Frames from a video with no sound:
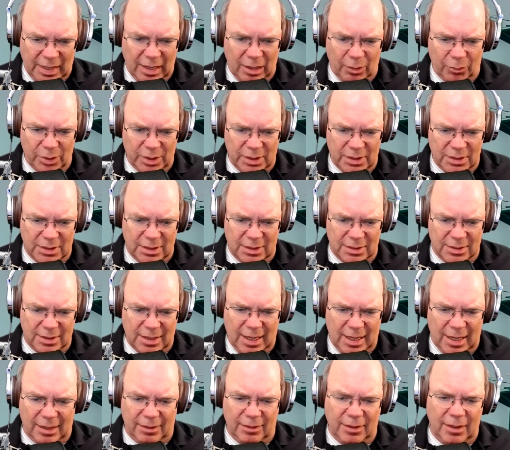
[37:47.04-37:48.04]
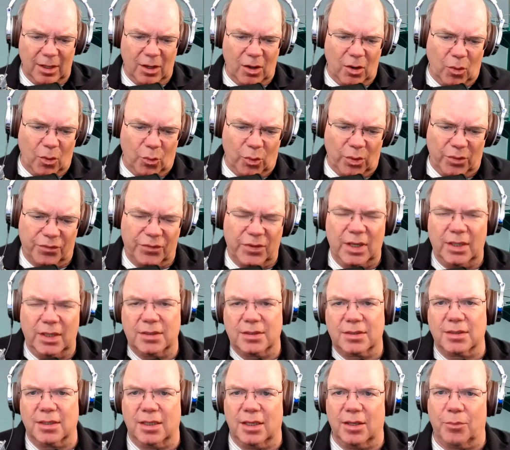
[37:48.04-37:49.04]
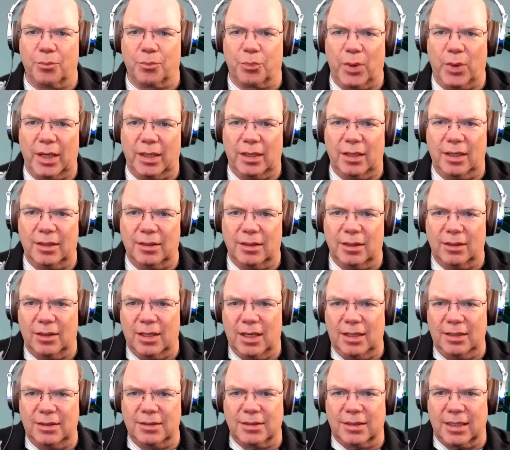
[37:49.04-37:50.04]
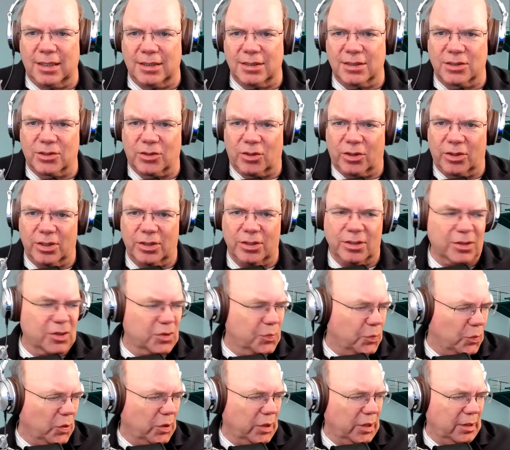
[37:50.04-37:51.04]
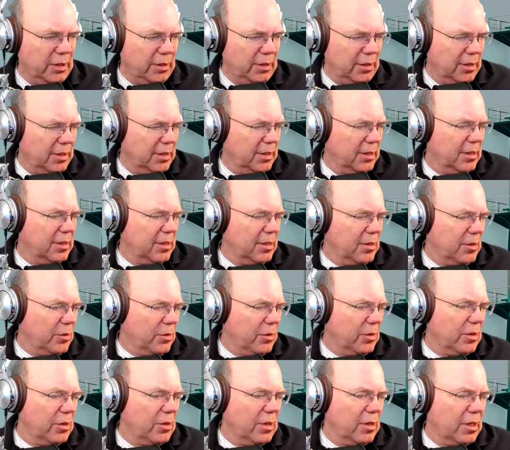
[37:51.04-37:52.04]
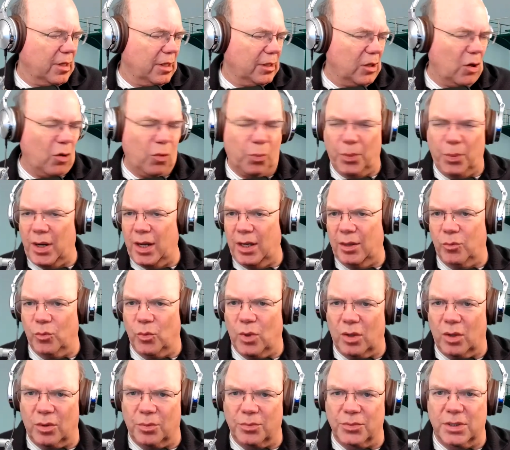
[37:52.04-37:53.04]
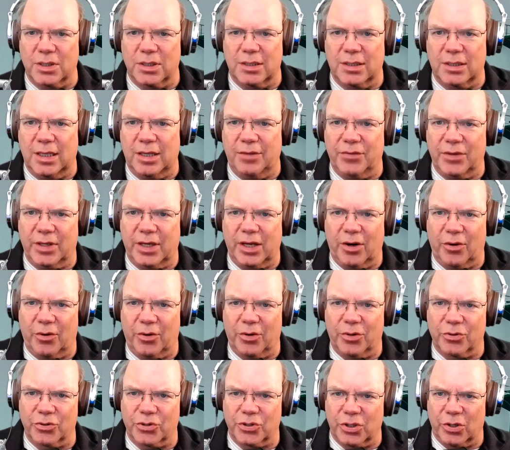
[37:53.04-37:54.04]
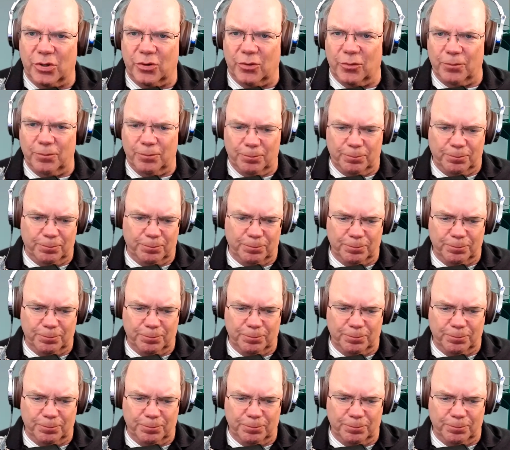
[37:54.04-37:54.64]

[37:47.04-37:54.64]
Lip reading: How easy is that? We've got Brett on the line to get started this morning. Hello, Brett. Welcome to the David Carrier Show.